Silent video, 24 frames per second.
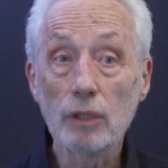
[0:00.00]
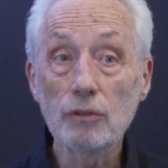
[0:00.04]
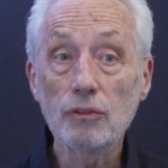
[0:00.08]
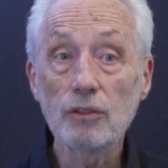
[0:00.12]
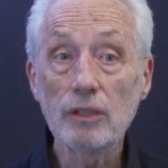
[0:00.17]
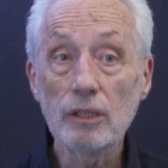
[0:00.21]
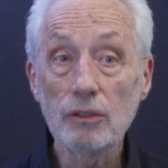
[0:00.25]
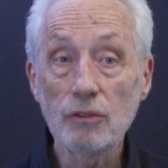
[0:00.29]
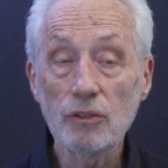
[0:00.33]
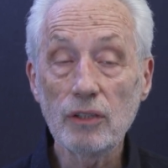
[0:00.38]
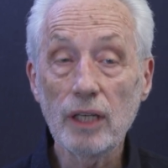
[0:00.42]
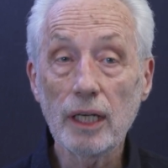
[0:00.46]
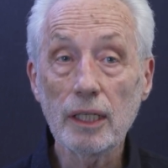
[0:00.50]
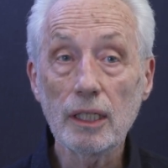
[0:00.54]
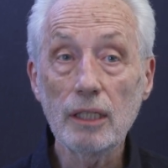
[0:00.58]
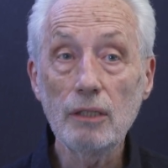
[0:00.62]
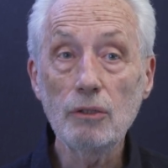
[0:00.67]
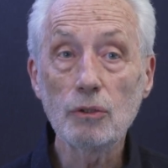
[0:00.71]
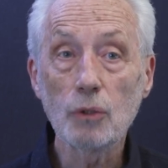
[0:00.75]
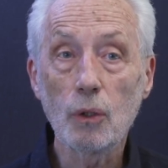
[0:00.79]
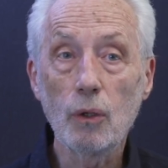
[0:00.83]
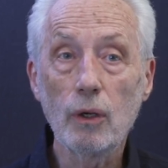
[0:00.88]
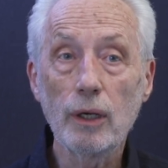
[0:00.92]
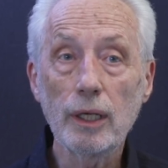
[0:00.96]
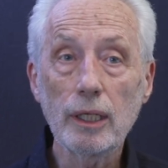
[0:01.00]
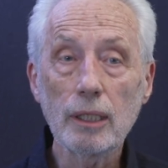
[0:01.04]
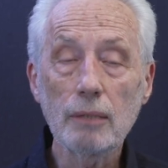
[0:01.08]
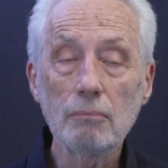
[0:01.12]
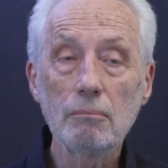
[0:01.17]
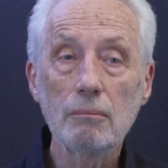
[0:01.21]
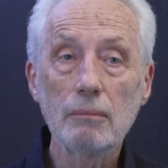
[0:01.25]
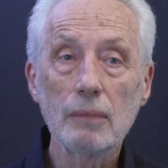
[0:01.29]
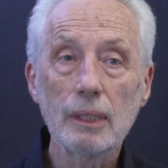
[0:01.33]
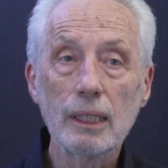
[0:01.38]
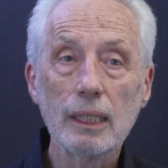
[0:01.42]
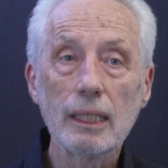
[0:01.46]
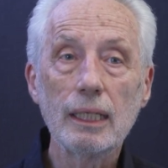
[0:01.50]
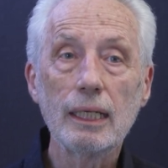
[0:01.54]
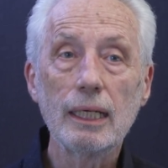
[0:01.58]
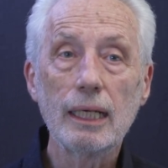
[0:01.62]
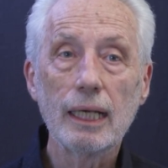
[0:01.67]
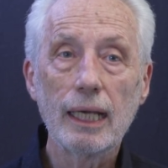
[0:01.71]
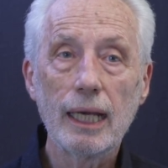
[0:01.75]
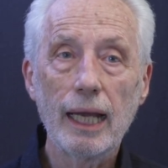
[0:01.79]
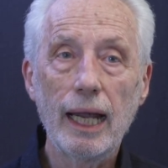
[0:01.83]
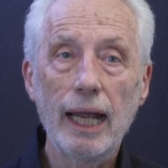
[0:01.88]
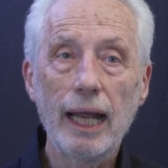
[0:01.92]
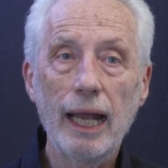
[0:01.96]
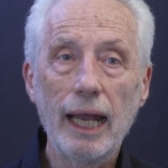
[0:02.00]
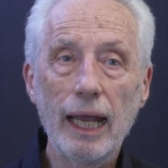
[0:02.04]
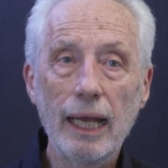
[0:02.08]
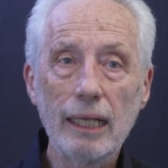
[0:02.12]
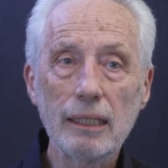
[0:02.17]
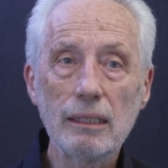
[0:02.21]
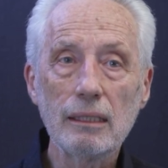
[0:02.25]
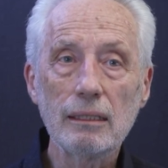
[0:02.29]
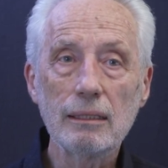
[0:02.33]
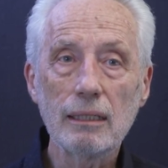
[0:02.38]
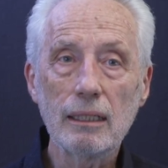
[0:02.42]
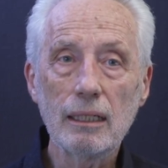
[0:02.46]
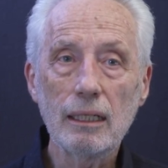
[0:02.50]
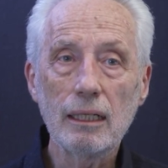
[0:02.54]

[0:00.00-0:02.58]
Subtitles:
this second drawing and